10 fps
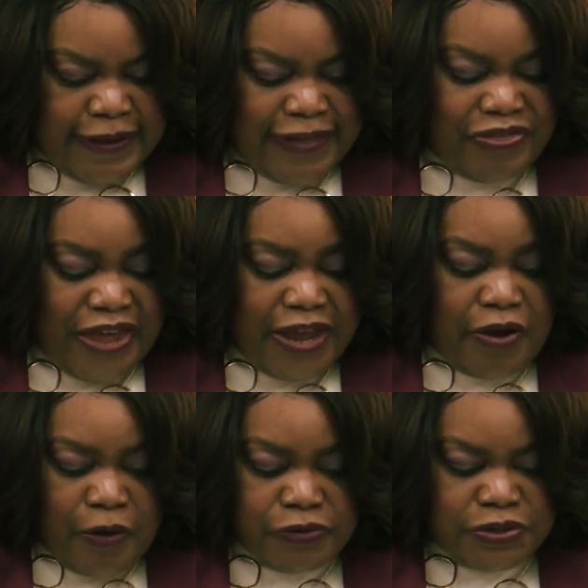They
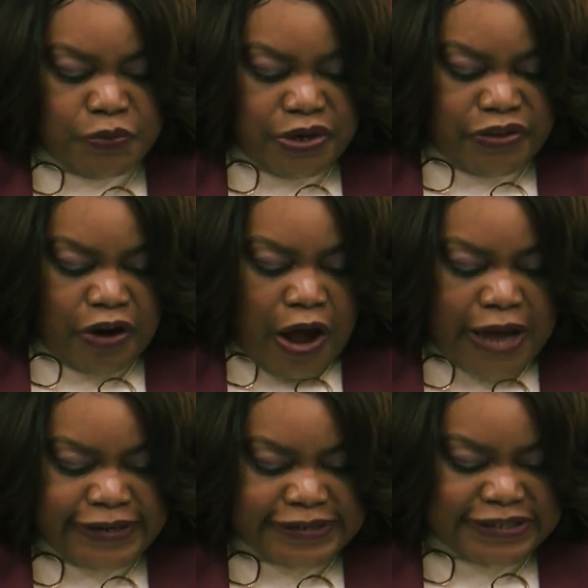go to where their
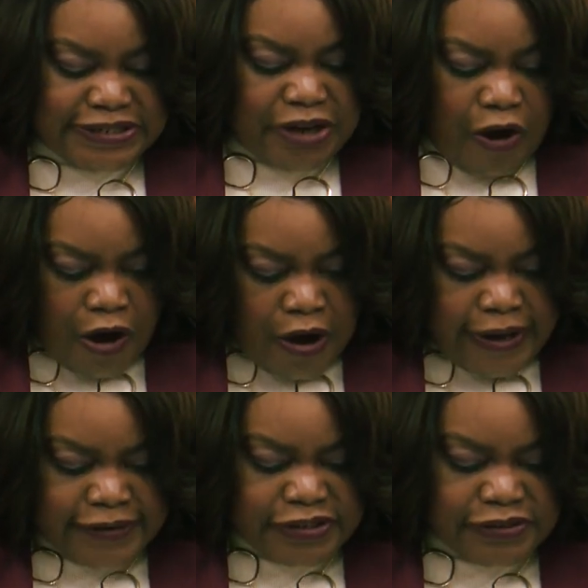audiences are
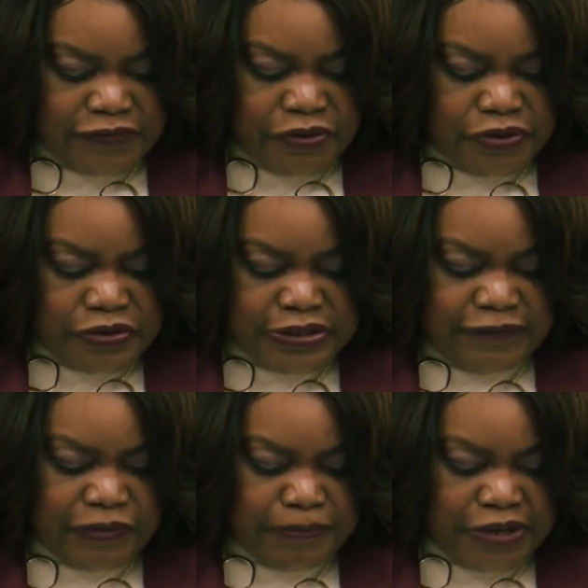and deliver news and
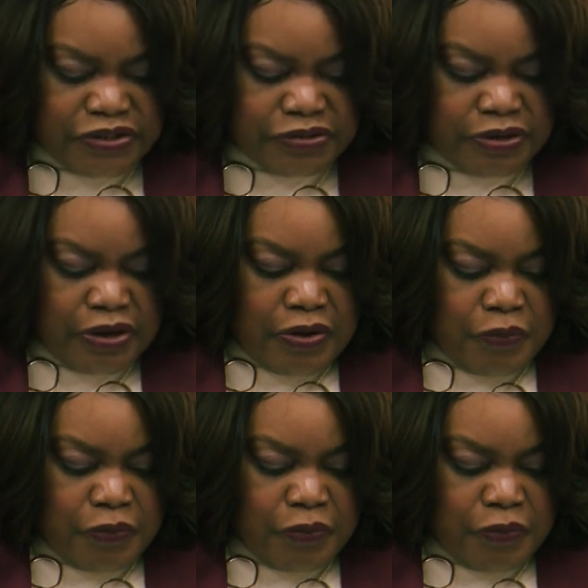information